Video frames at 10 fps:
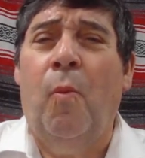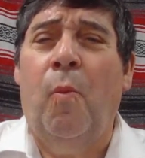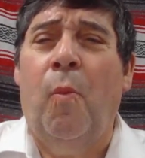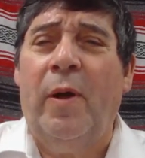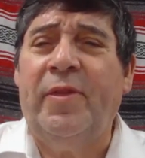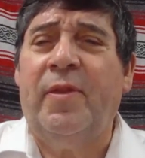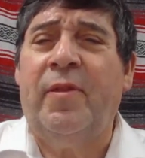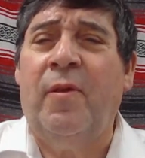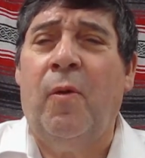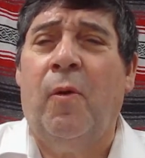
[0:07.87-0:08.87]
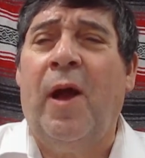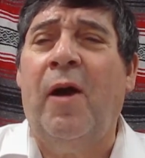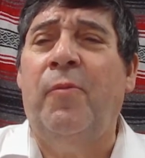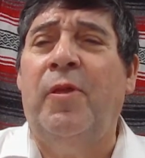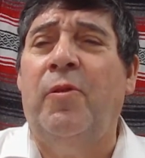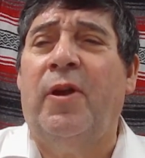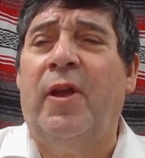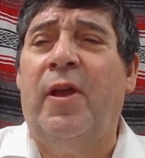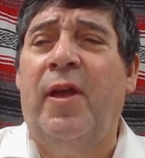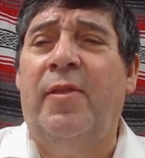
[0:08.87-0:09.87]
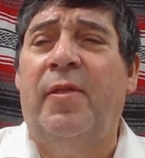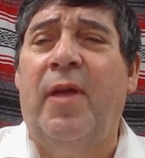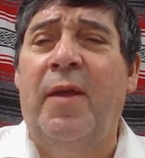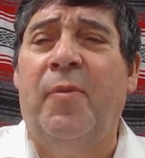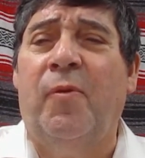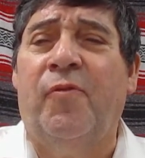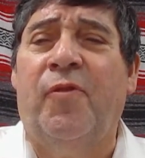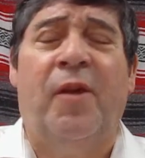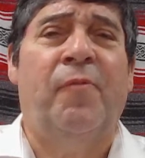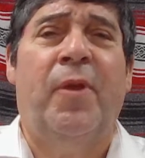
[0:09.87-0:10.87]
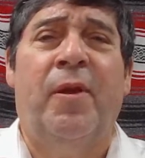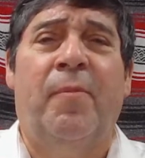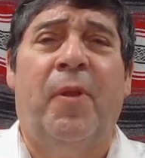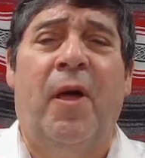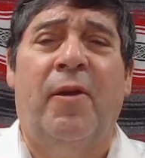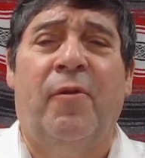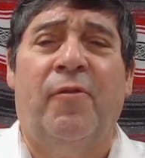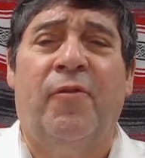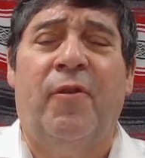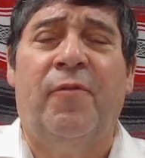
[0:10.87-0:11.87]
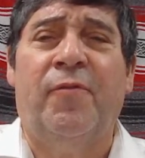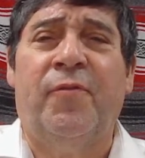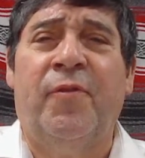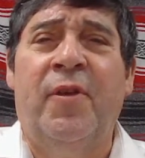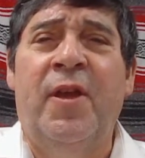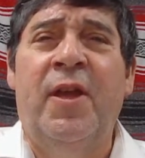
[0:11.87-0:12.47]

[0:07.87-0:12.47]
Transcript: what or how we look at labels that we apply ourselves.